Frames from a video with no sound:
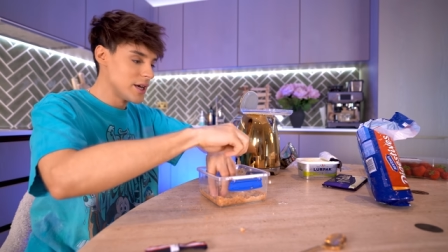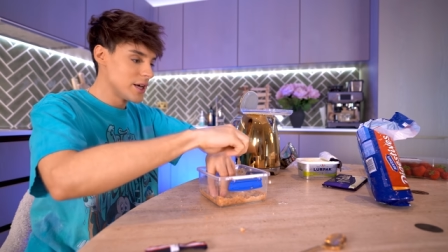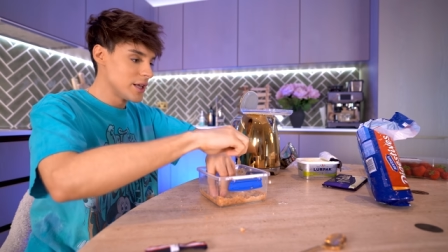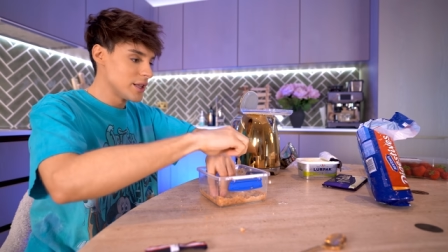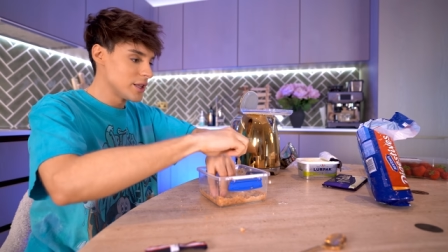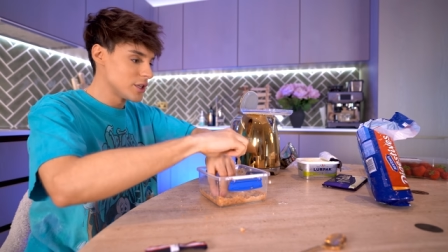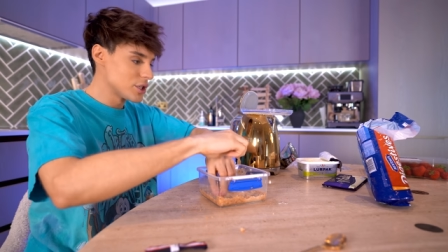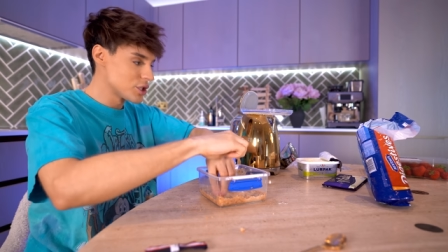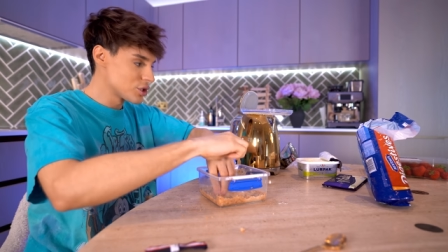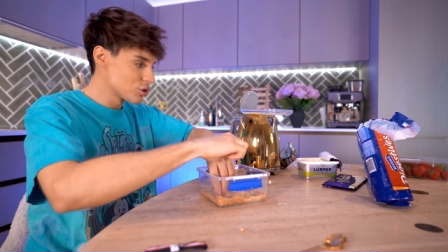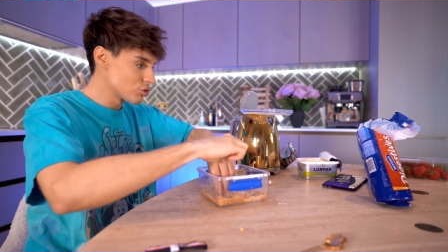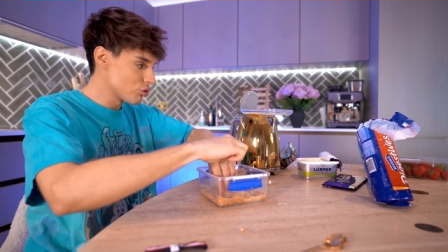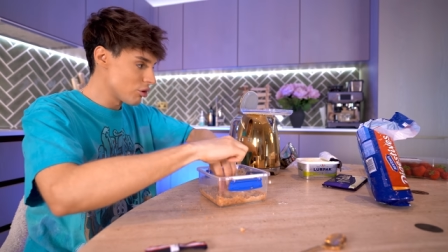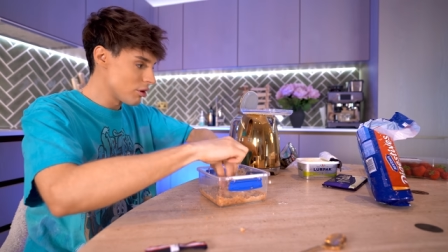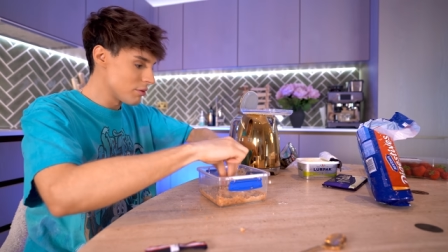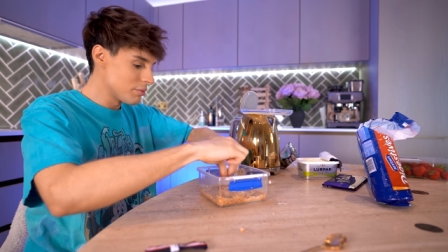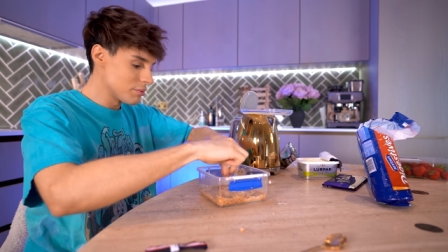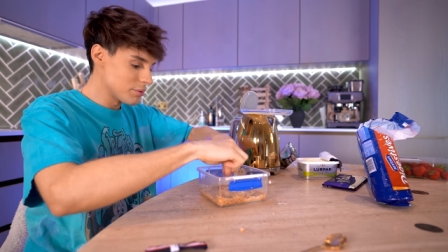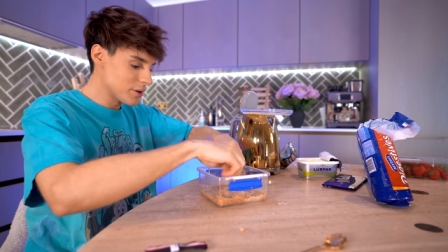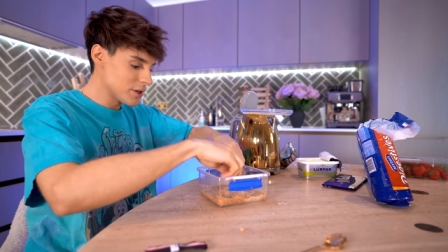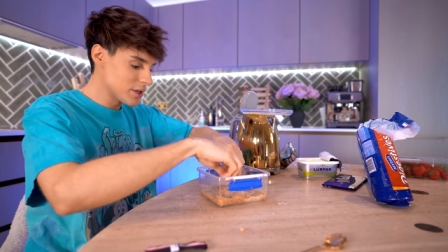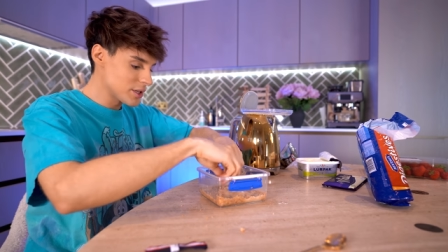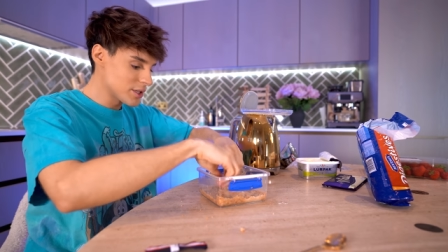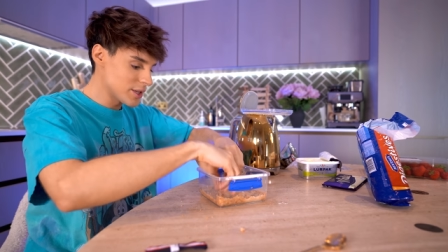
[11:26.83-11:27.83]
the
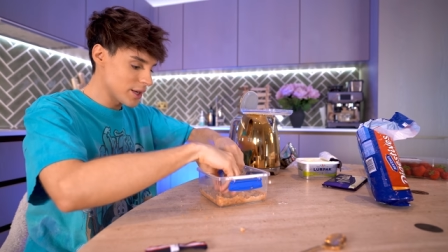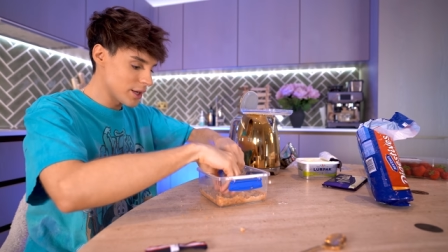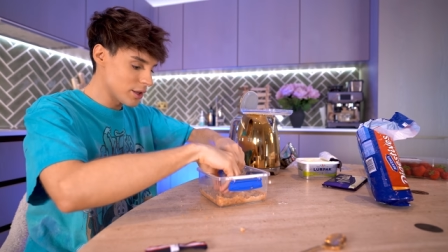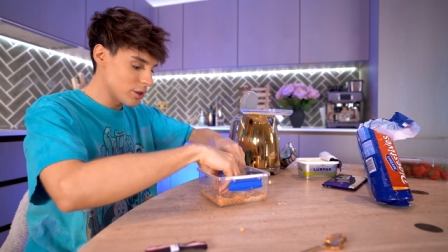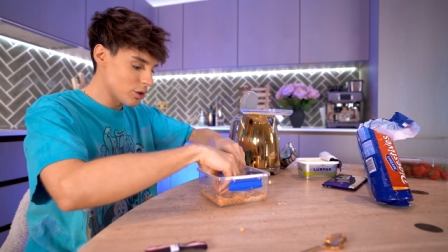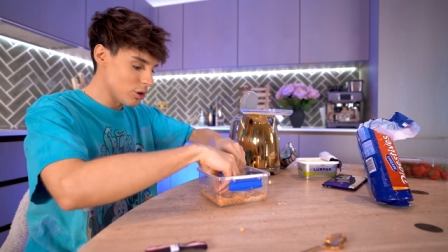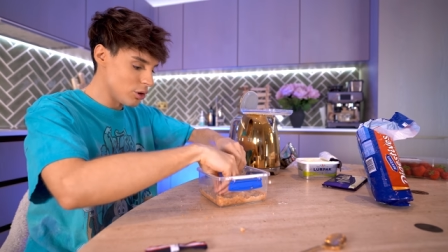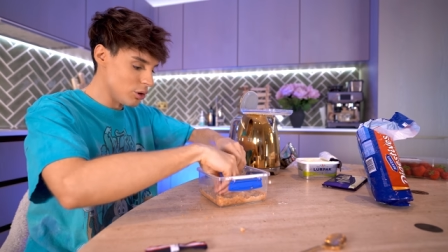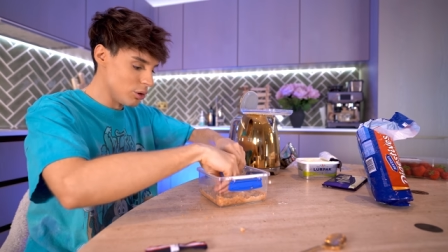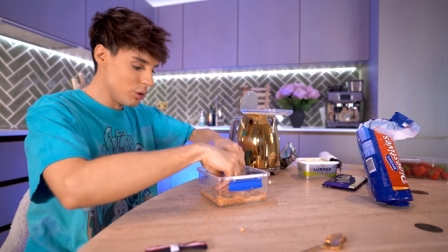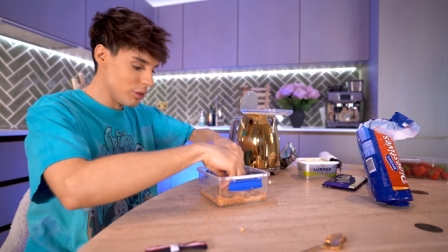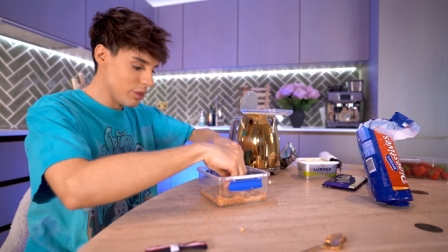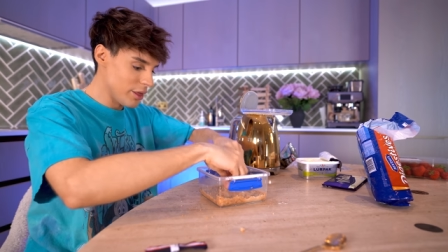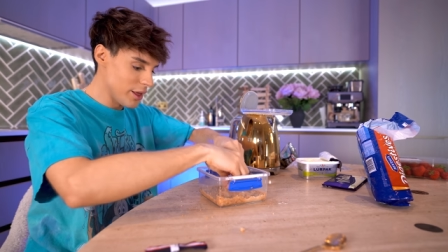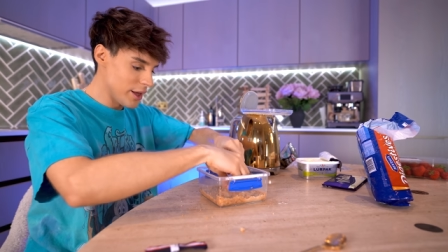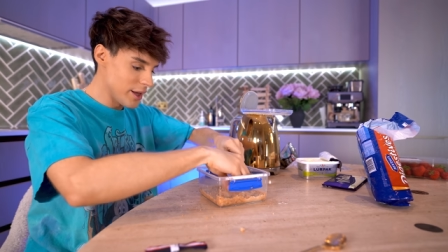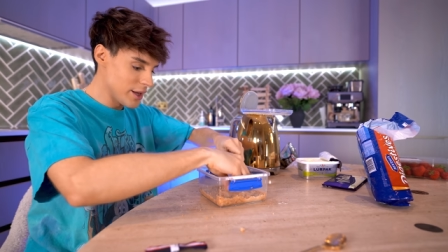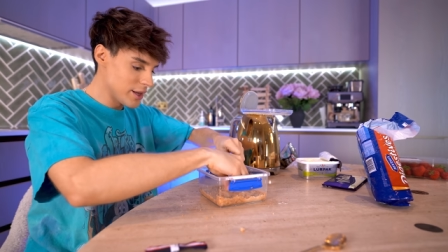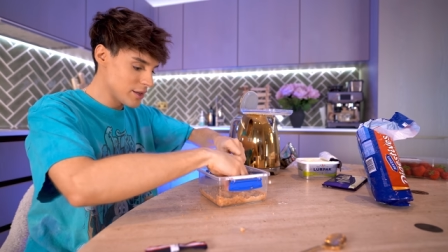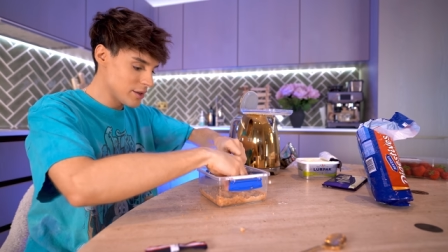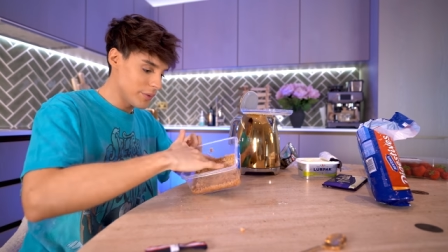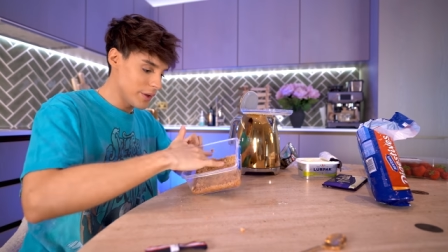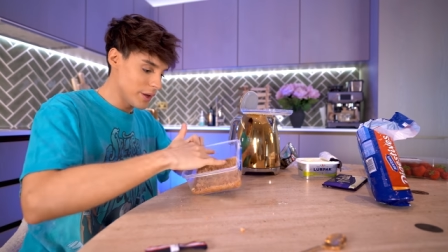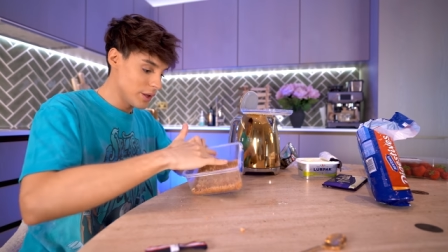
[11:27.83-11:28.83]
strawberries, like the whole
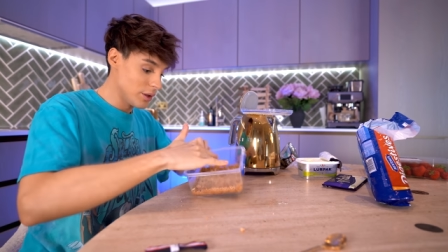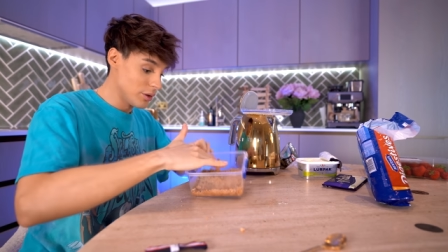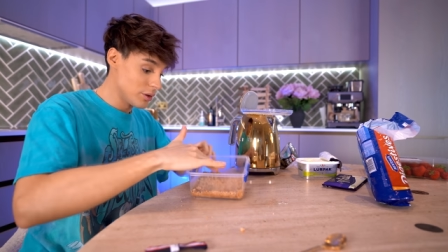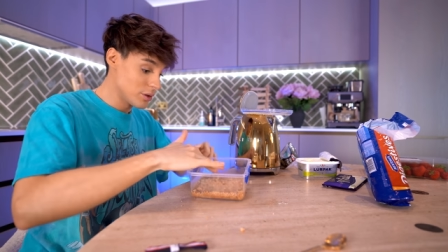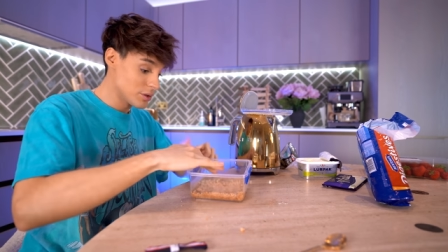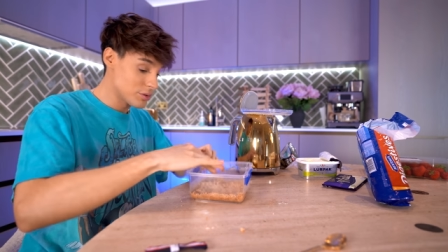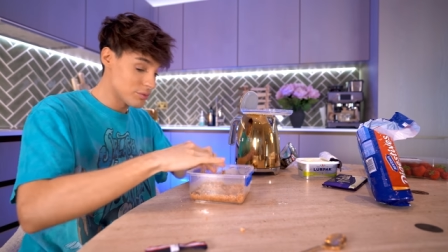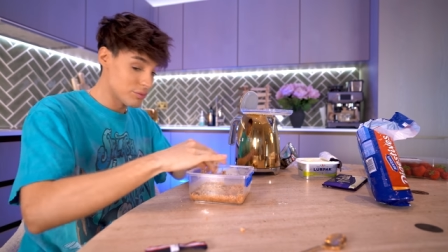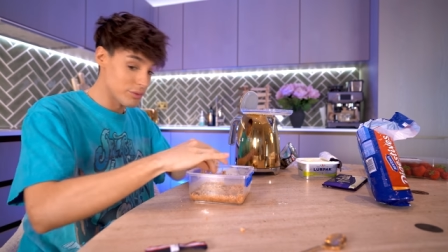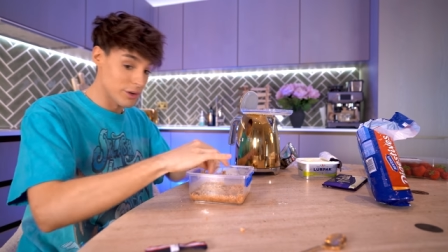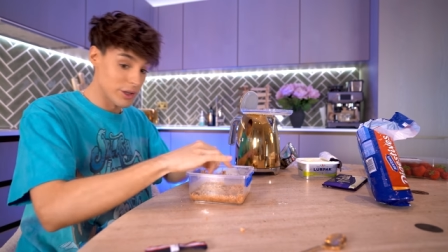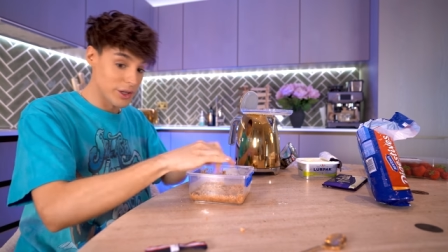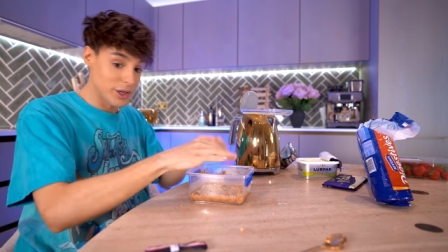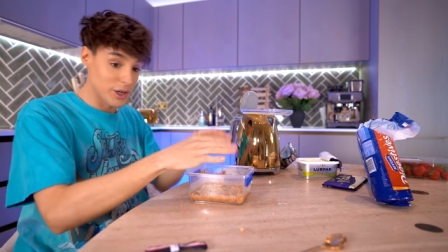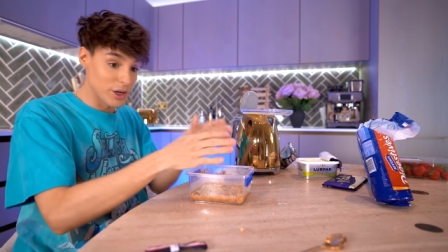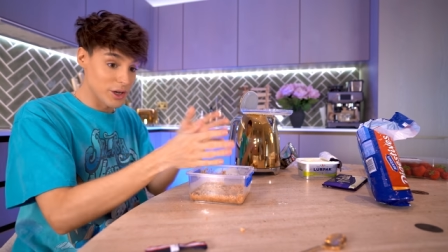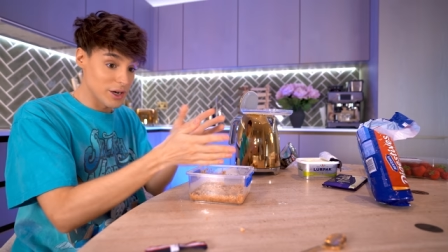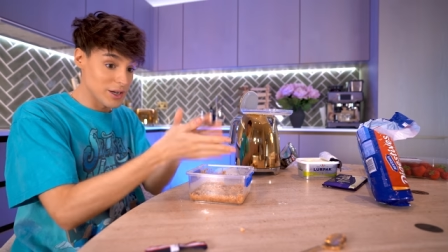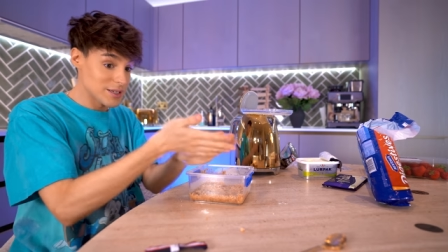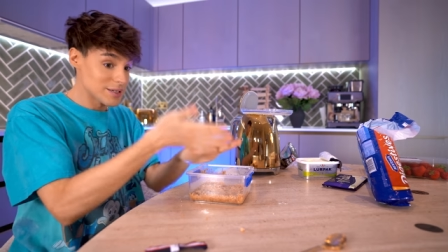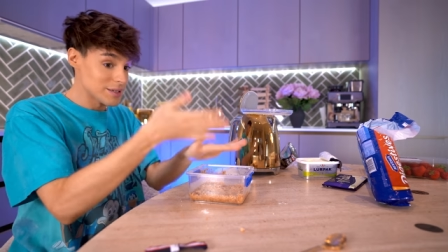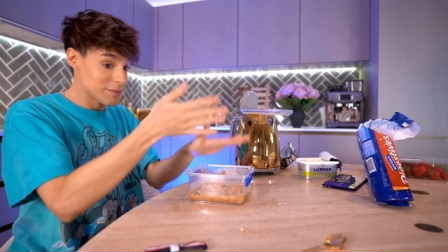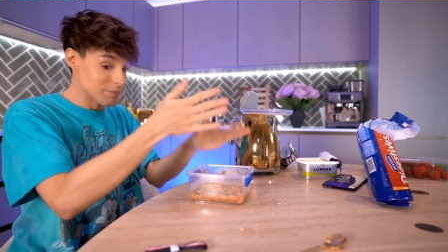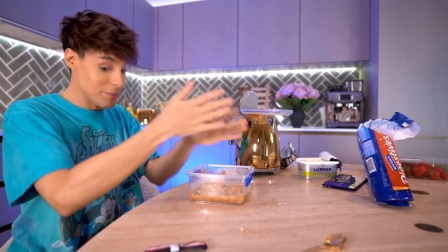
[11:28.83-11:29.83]
thing. It looks really good.
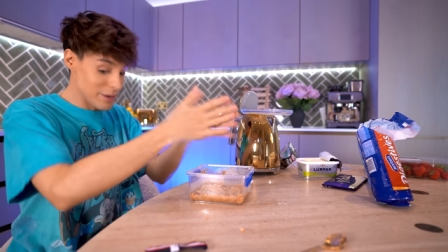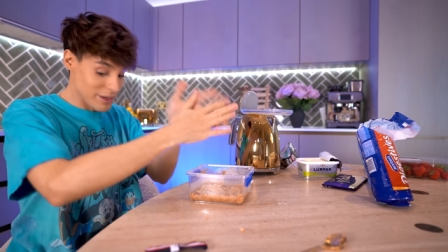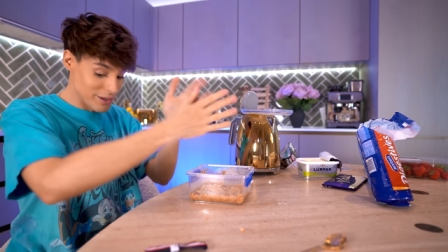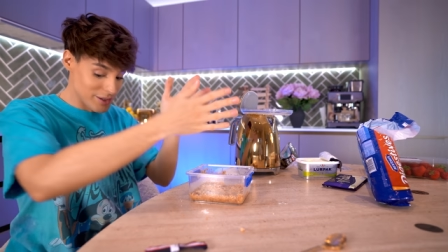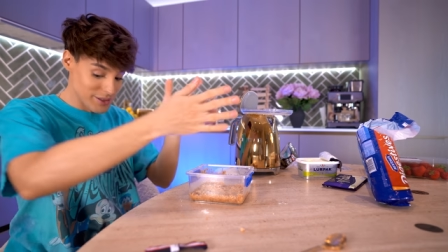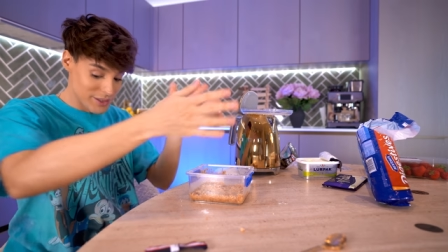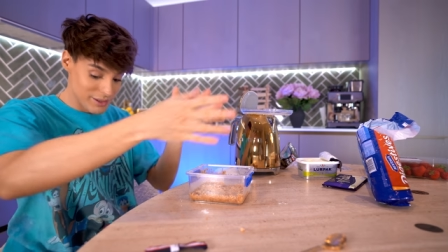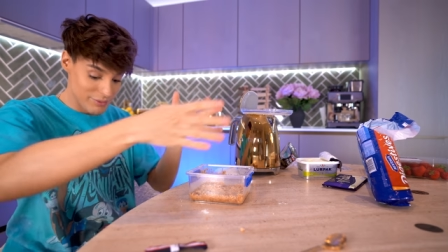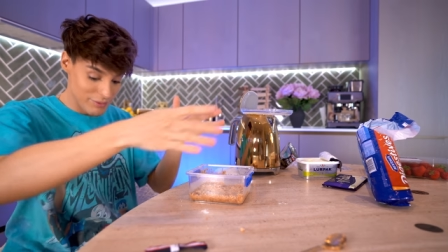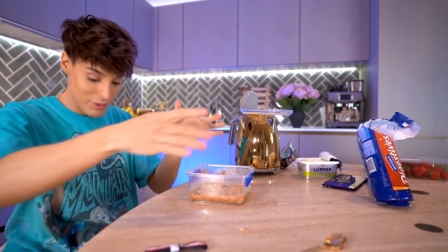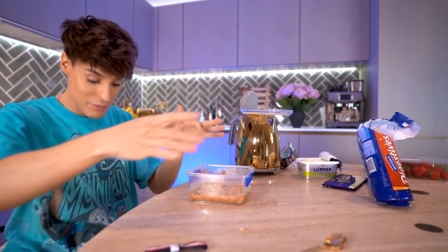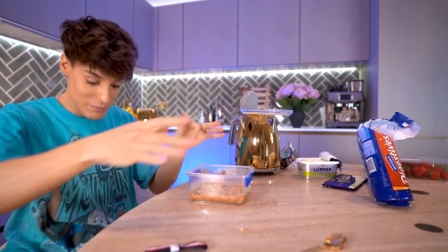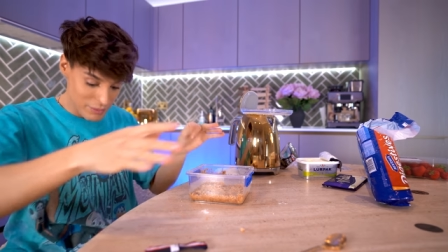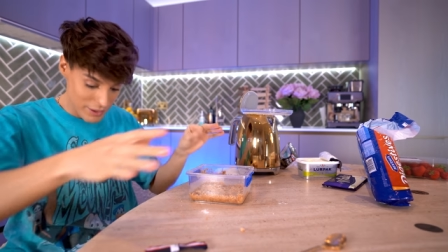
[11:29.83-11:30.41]
It smells even